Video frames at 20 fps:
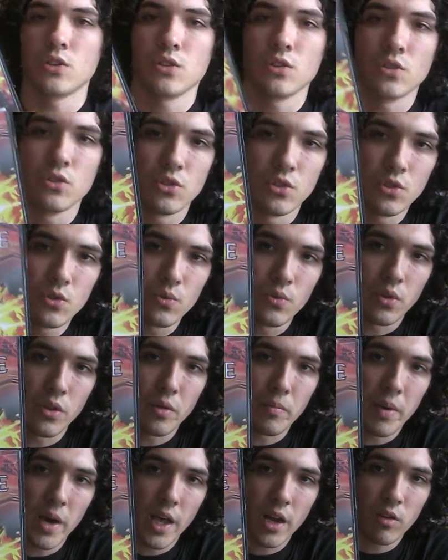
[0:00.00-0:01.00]
Doom,
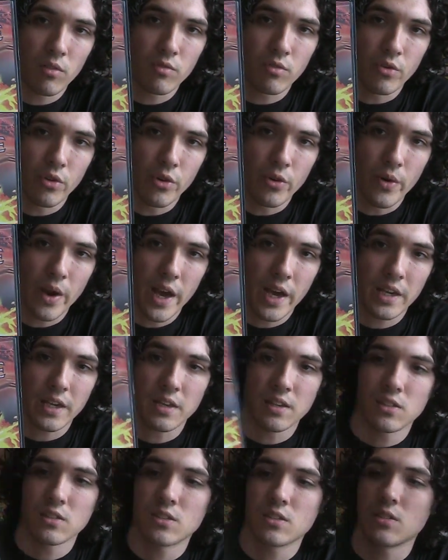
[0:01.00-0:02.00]
the Battle for
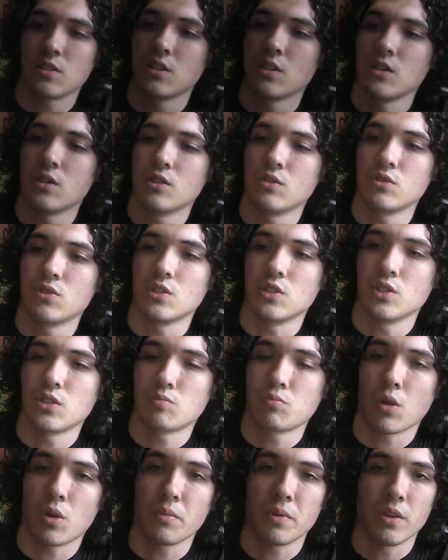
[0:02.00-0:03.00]
Arrakis, which is
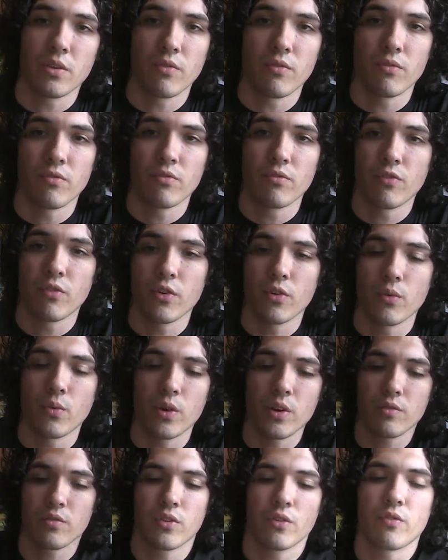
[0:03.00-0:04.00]
probably
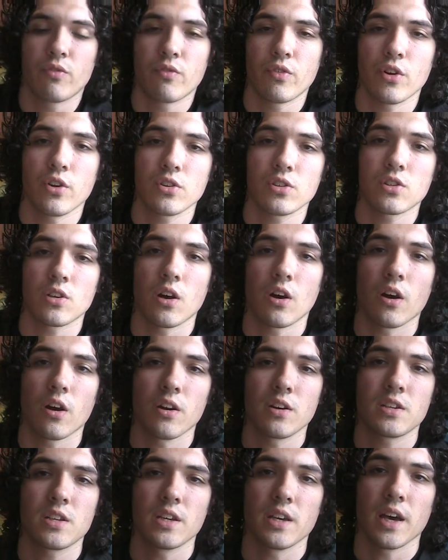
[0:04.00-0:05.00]
one of the first
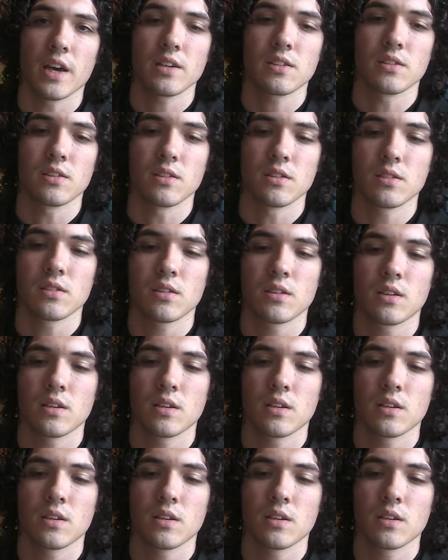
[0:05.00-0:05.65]
RTSs.